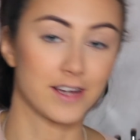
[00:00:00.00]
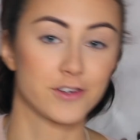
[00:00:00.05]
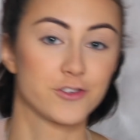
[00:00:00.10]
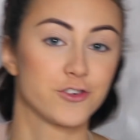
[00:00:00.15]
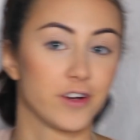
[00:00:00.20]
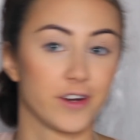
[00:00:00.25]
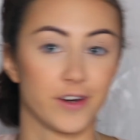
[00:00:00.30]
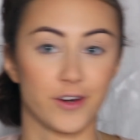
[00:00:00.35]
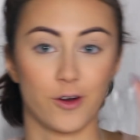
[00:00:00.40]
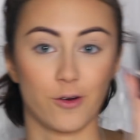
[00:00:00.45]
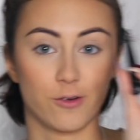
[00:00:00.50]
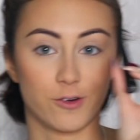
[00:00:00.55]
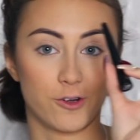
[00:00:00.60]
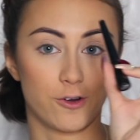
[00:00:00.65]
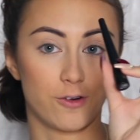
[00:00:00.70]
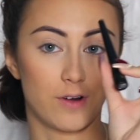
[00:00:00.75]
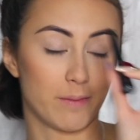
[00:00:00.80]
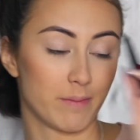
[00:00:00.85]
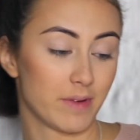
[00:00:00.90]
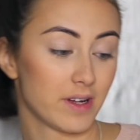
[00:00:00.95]
actually no,
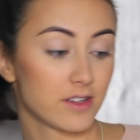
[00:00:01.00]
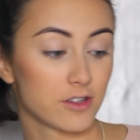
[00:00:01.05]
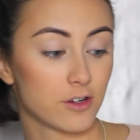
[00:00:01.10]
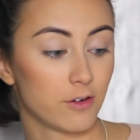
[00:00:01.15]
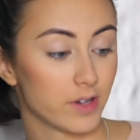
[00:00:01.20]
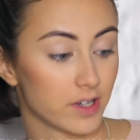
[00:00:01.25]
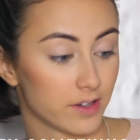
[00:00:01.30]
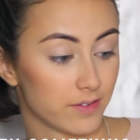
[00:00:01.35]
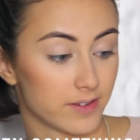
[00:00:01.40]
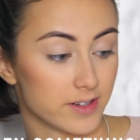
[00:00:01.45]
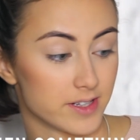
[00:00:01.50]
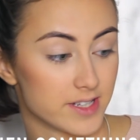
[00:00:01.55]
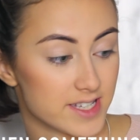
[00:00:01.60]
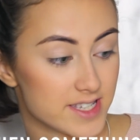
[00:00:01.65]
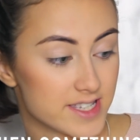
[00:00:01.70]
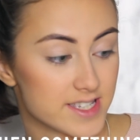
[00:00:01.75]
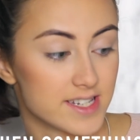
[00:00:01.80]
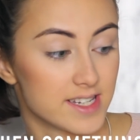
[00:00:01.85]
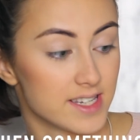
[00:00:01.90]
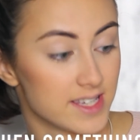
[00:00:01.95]
I'm not going for
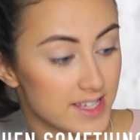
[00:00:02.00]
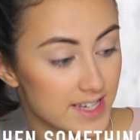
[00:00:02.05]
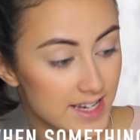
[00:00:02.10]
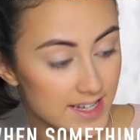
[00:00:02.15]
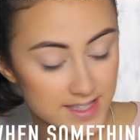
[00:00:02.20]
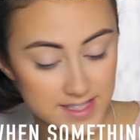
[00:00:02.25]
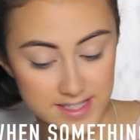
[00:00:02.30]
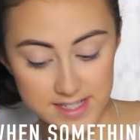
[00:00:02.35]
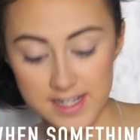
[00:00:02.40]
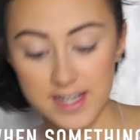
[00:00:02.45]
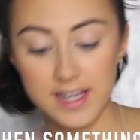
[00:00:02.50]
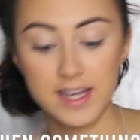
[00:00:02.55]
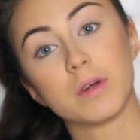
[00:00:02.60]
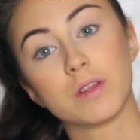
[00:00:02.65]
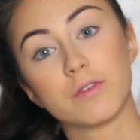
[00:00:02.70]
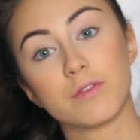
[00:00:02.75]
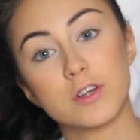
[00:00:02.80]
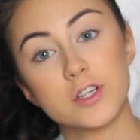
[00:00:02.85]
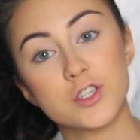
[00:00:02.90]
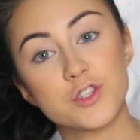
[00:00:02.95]
this yet.
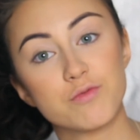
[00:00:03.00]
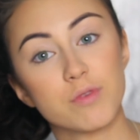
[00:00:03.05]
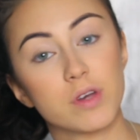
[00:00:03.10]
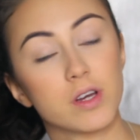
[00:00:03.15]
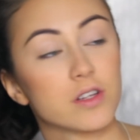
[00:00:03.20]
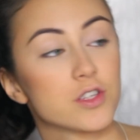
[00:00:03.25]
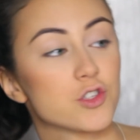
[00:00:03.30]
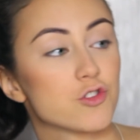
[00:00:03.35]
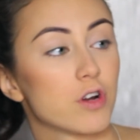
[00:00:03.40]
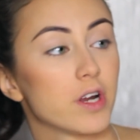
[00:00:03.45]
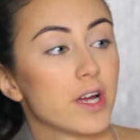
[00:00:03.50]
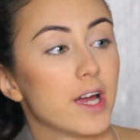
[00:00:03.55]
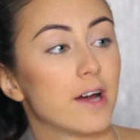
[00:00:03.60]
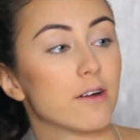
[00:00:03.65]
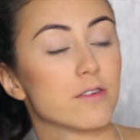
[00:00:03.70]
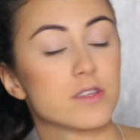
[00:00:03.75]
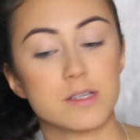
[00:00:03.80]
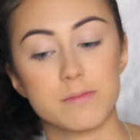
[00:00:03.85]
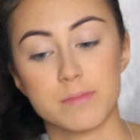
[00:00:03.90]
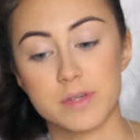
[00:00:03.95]
But first we're gonna try
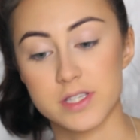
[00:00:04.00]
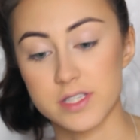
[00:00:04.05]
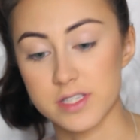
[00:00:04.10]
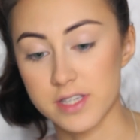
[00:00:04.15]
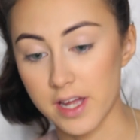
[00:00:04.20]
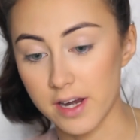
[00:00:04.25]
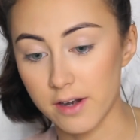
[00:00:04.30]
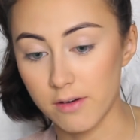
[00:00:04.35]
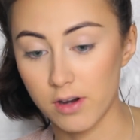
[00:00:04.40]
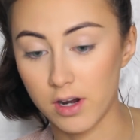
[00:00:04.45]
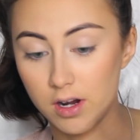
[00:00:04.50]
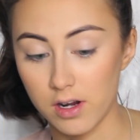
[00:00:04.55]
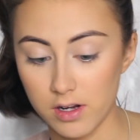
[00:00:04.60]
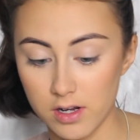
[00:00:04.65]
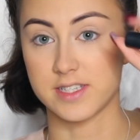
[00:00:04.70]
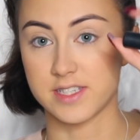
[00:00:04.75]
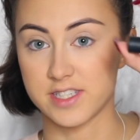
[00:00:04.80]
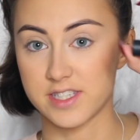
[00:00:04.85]
out the mascara, the